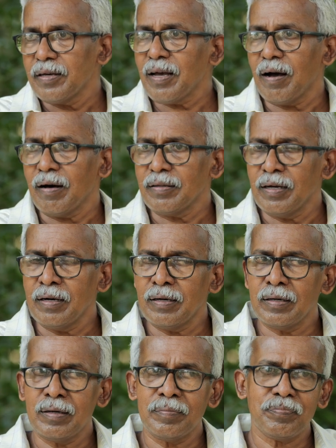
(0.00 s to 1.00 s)
Yeah,
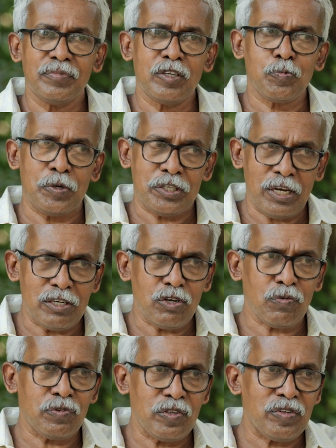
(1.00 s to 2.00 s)
uh, the specialty
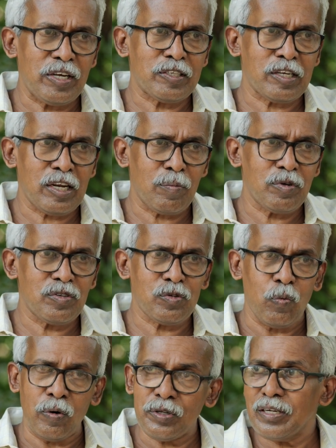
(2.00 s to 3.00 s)
of this nature lab is
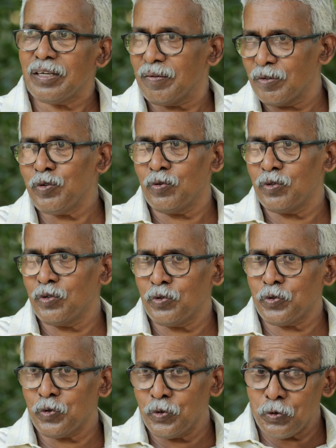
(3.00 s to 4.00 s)
originally you,
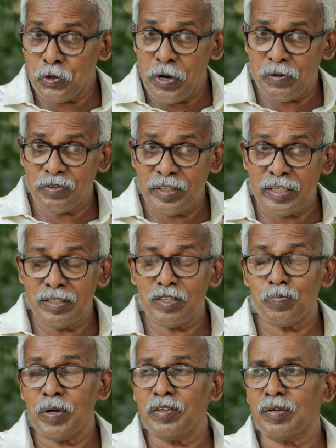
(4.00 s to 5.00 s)
you, you should have seen this
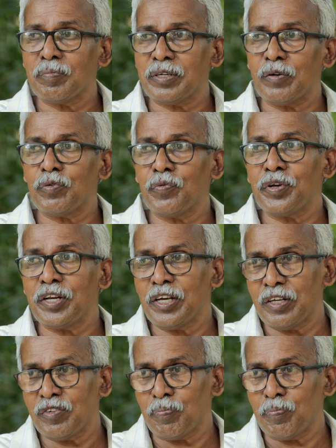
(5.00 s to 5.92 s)
place some 10 15 years